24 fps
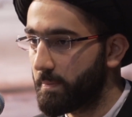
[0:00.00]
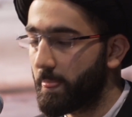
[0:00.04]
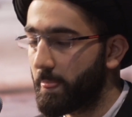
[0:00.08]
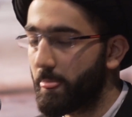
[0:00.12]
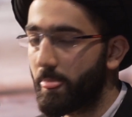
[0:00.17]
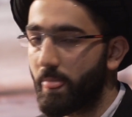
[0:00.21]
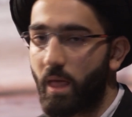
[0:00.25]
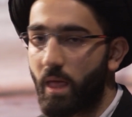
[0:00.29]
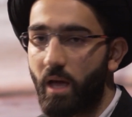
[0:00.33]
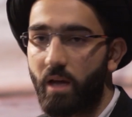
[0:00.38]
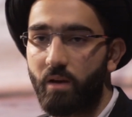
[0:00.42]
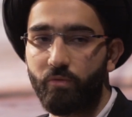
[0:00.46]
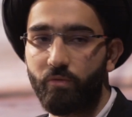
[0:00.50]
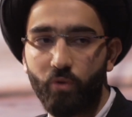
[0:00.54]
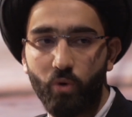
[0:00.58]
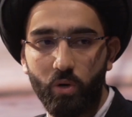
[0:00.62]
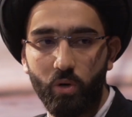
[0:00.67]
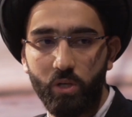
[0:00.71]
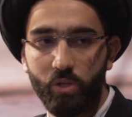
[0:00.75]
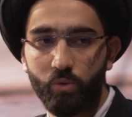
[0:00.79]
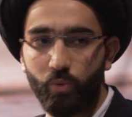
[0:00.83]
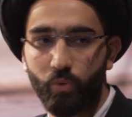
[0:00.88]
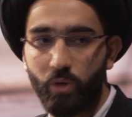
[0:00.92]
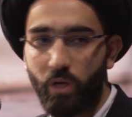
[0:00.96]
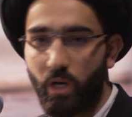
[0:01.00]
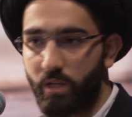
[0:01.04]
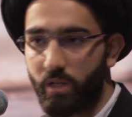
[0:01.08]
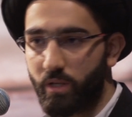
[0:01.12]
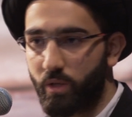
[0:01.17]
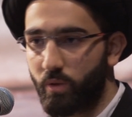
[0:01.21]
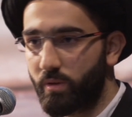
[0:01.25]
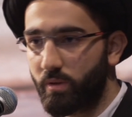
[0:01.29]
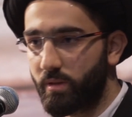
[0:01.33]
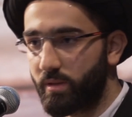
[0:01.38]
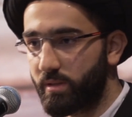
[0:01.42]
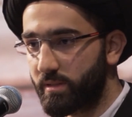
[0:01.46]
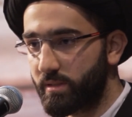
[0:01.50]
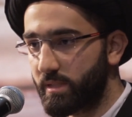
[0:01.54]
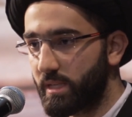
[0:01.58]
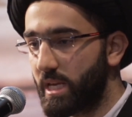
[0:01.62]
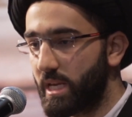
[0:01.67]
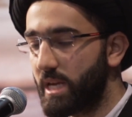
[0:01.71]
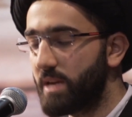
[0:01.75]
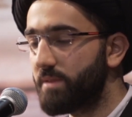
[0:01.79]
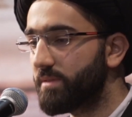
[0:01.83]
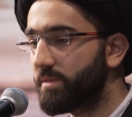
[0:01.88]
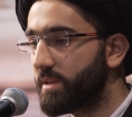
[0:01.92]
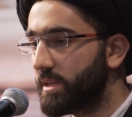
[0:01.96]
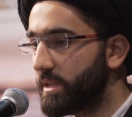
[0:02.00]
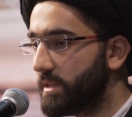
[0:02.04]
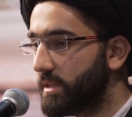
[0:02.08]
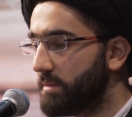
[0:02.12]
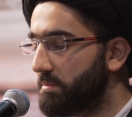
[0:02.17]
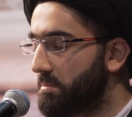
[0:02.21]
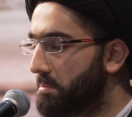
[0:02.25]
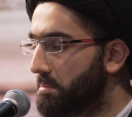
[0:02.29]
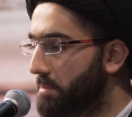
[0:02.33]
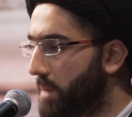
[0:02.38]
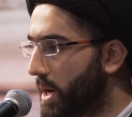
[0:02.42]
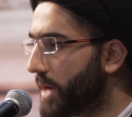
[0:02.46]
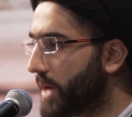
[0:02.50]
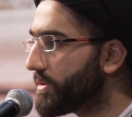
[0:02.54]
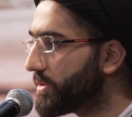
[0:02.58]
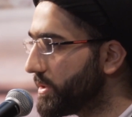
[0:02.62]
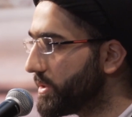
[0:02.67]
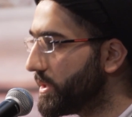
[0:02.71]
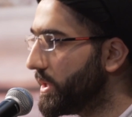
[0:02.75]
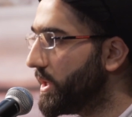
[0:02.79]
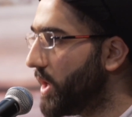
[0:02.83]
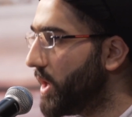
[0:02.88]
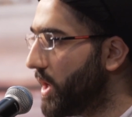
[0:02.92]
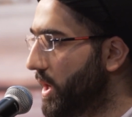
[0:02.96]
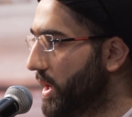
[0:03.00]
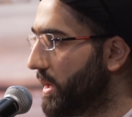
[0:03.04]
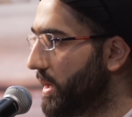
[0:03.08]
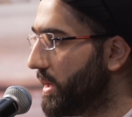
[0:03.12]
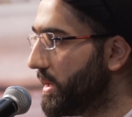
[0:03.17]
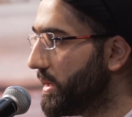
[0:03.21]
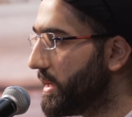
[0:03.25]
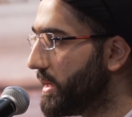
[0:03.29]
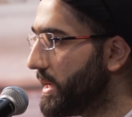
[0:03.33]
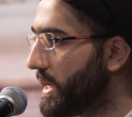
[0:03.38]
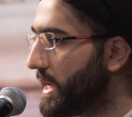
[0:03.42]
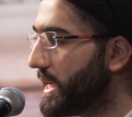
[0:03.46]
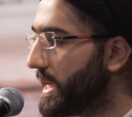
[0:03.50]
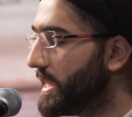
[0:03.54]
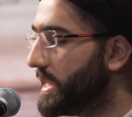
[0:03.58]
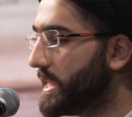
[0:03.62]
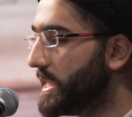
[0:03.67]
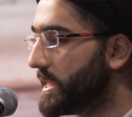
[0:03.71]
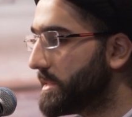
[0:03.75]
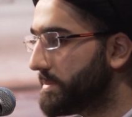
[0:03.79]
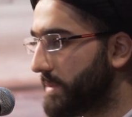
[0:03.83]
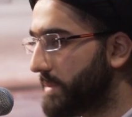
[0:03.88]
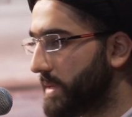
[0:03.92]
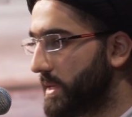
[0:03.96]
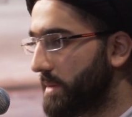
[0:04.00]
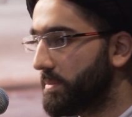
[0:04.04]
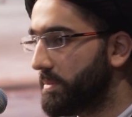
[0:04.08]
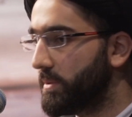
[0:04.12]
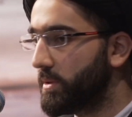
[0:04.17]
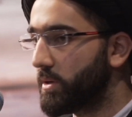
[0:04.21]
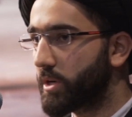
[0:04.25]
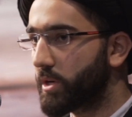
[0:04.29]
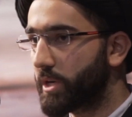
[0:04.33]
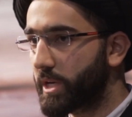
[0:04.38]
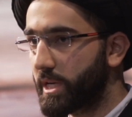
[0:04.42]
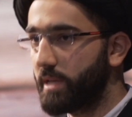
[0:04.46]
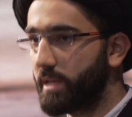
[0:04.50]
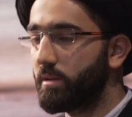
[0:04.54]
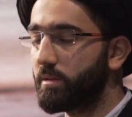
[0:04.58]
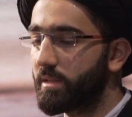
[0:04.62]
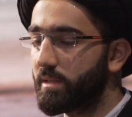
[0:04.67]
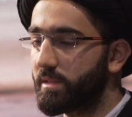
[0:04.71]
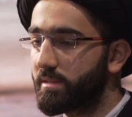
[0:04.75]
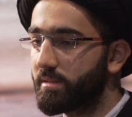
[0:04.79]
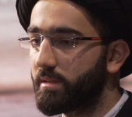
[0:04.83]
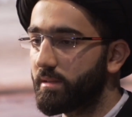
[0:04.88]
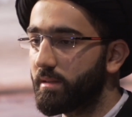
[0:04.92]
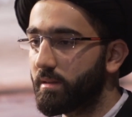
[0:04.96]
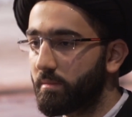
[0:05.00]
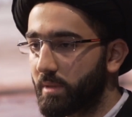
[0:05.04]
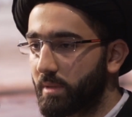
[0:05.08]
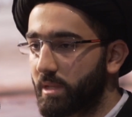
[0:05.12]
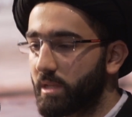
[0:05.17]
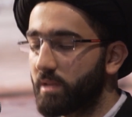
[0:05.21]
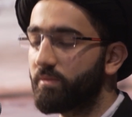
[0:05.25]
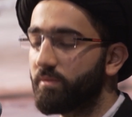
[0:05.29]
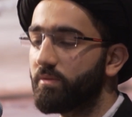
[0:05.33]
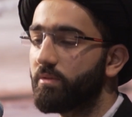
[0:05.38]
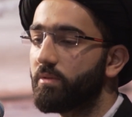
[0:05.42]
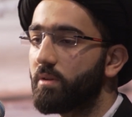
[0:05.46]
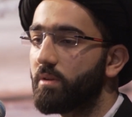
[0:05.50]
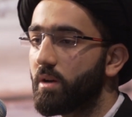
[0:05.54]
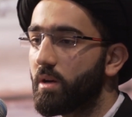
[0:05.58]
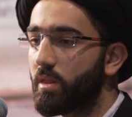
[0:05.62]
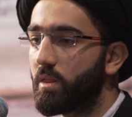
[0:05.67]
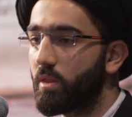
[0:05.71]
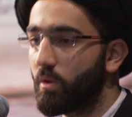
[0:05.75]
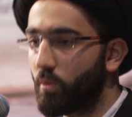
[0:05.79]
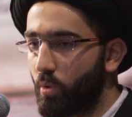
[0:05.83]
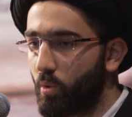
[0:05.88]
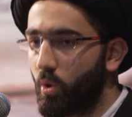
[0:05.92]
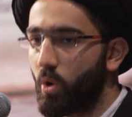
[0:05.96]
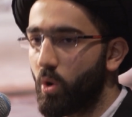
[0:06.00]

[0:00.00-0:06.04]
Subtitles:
And of course, we all know this, even in modern law, these people are killed. It's in the middle of the war.